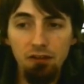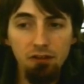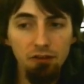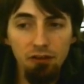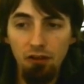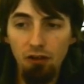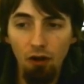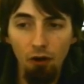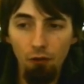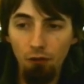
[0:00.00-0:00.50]

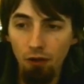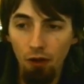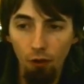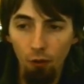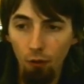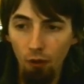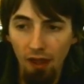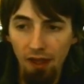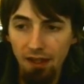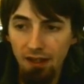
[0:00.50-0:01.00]
you know, no
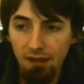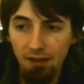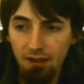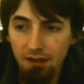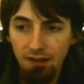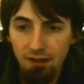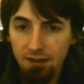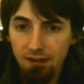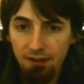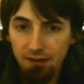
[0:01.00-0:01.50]
like
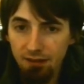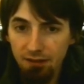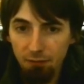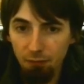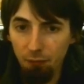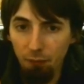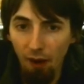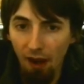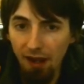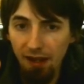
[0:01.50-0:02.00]

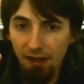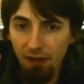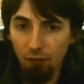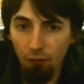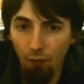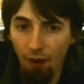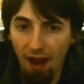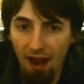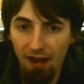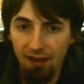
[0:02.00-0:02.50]
bike
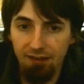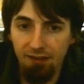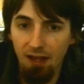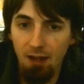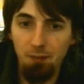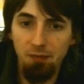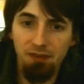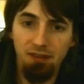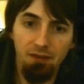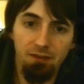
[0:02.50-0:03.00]
rack
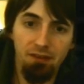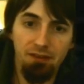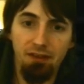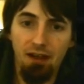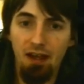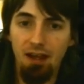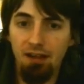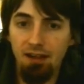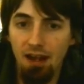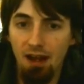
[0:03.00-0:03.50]
type stuff to
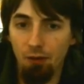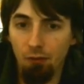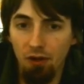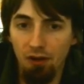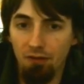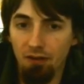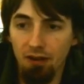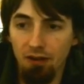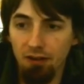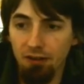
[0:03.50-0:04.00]
tie it down,
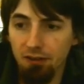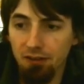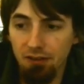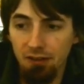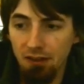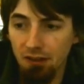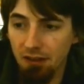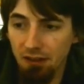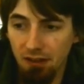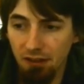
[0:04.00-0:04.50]
whatever else.
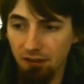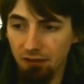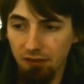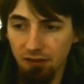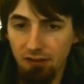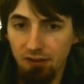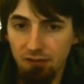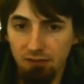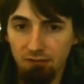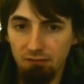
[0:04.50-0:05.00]
And you
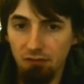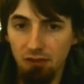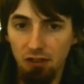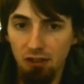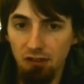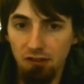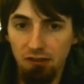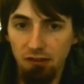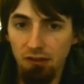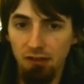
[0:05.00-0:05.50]
can
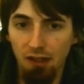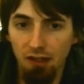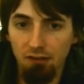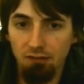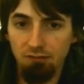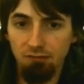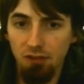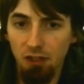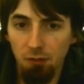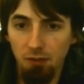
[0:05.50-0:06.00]
just do that.
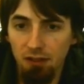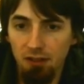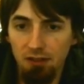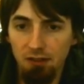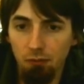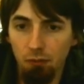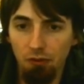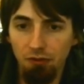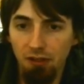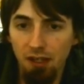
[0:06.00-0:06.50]
Nobody
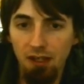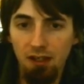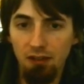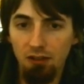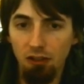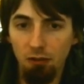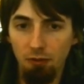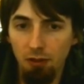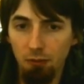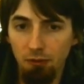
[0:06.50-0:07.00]
will take it.
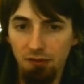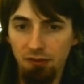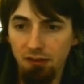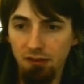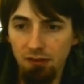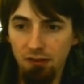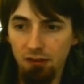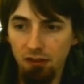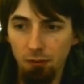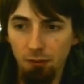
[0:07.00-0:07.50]
Nobody will
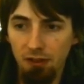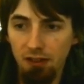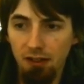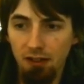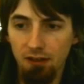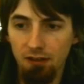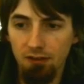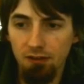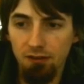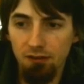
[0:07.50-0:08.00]
steal it. Nobody
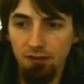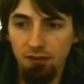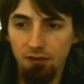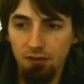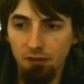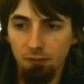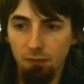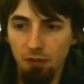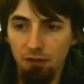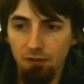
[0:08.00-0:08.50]
cares. It's
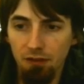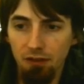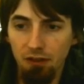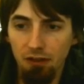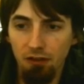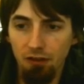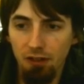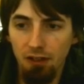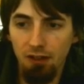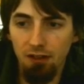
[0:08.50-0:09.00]
just perfectly
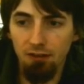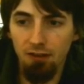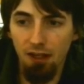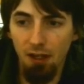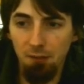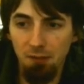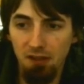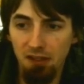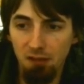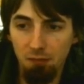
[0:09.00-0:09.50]
okay. Like, I
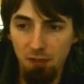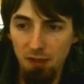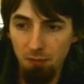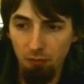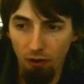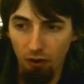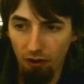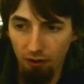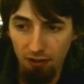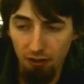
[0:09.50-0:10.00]
mean, these people
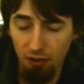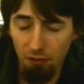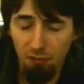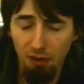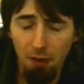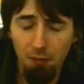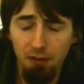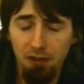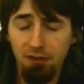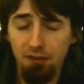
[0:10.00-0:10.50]
all in here
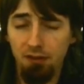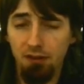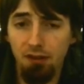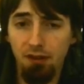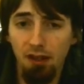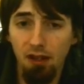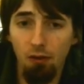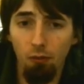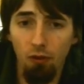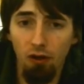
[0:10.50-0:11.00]
probably just on a
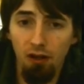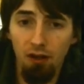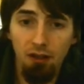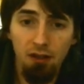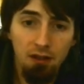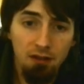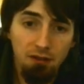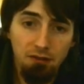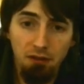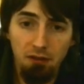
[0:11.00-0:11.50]
day of work.
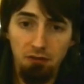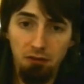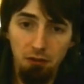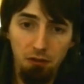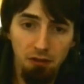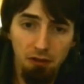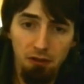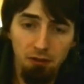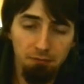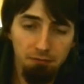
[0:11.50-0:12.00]
It's like,
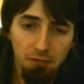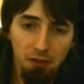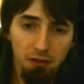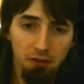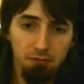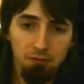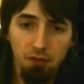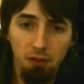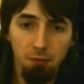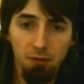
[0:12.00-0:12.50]
do-do-do. You know,
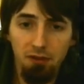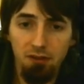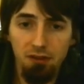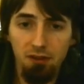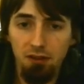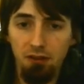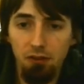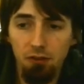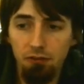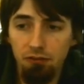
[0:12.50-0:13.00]
nobody's going
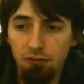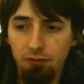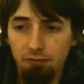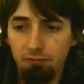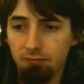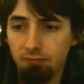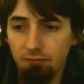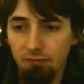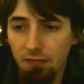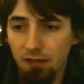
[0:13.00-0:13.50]
to do it.
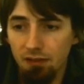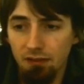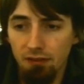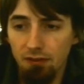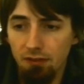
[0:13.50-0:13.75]
It's just